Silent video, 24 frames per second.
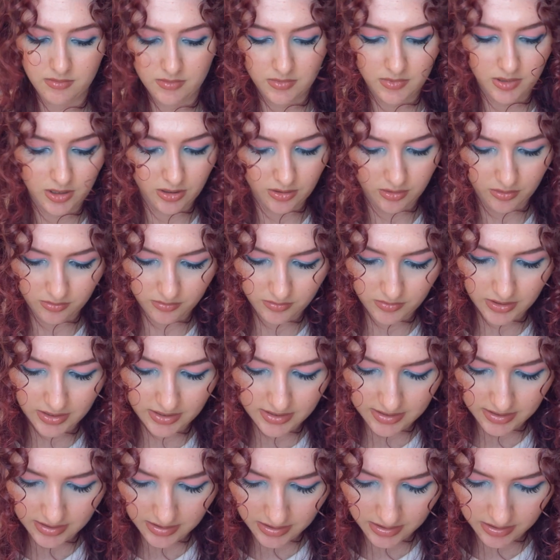you know,
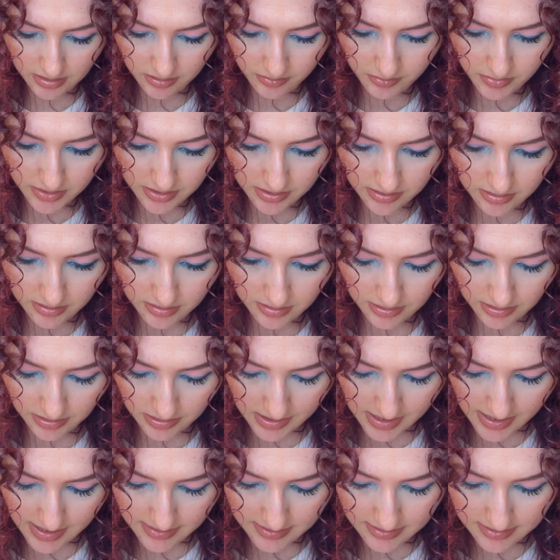it's a little bit
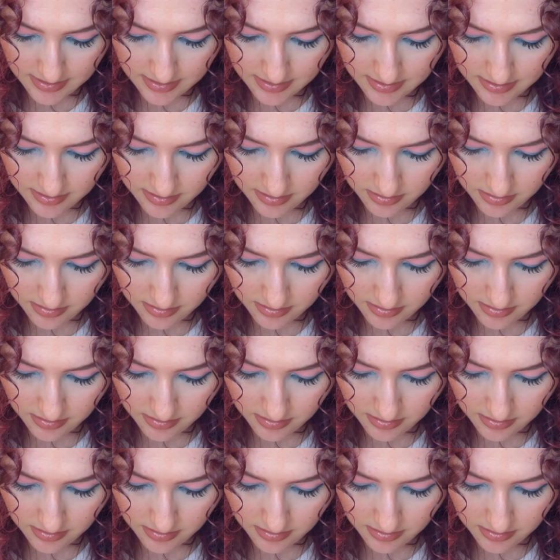less